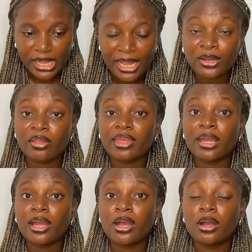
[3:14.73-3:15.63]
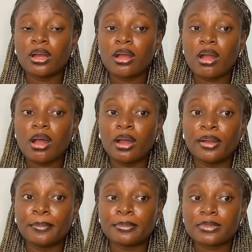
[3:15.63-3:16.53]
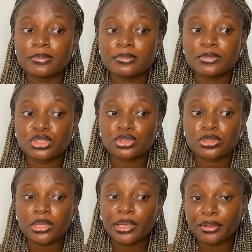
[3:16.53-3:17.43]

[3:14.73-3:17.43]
Another growth